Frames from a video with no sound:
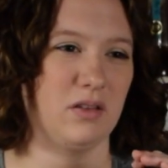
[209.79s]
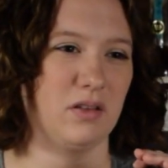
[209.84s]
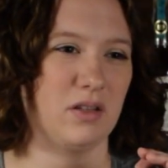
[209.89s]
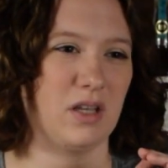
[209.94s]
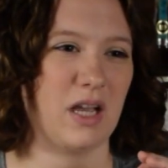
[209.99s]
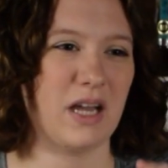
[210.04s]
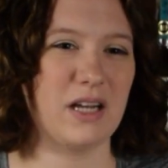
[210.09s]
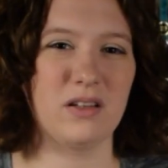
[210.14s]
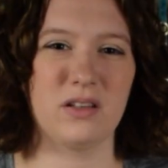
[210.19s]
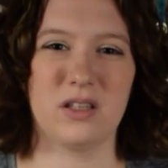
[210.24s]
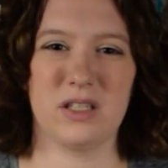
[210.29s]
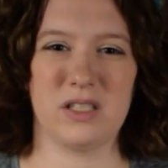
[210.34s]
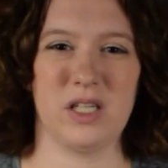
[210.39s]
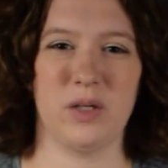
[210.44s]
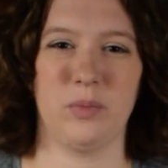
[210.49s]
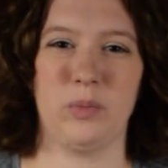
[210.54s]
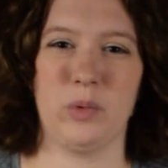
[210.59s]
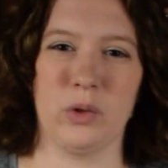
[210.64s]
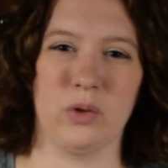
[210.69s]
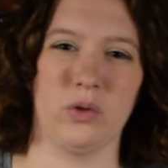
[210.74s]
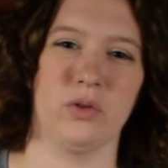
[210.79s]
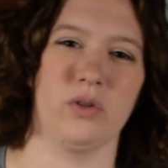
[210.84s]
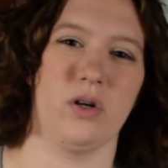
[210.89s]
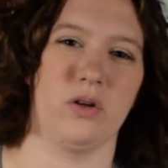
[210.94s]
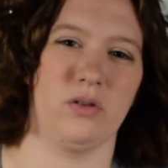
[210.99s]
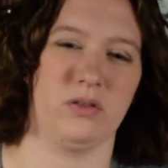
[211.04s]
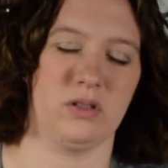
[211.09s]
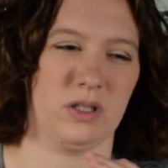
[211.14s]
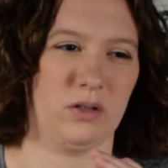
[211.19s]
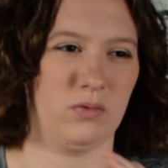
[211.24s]
kind of the typical
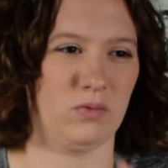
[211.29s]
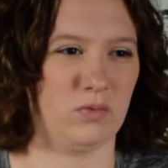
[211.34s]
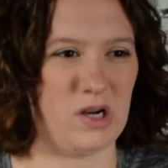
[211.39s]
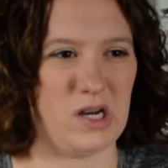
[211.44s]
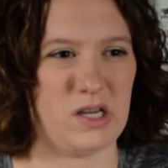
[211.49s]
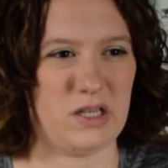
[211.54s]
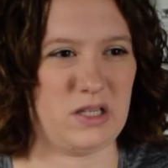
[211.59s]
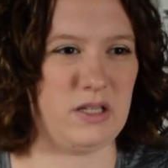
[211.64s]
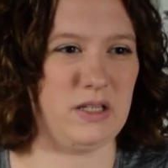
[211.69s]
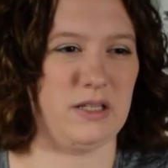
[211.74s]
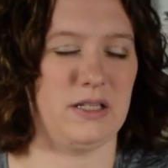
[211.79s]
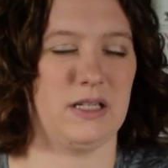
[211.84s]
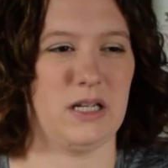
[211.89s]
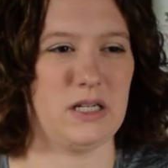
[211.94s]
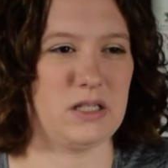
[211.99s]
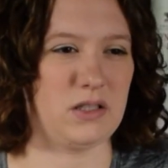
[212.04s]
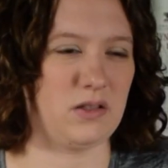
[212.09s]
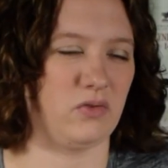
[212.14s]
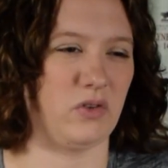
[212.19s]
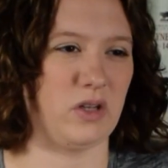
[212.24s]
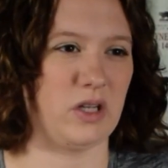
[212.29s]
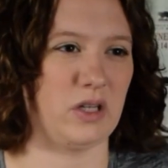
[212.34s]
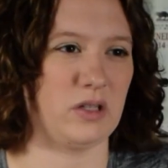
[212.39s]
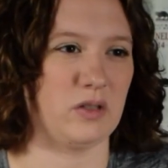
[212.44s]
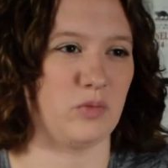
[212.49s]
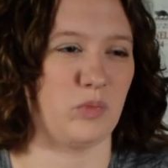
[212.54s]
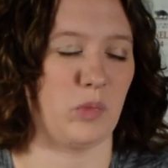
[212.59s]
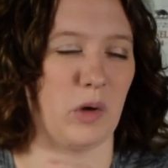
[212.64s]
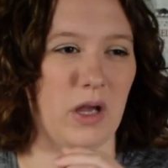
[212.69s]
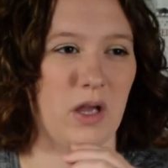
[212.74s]
notes, like raisins, dates,
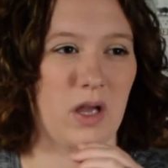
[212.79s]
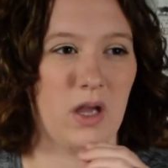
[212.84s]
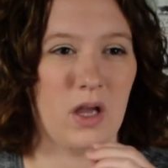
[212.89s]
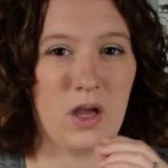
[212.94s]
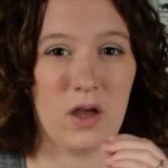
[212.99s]
figs, but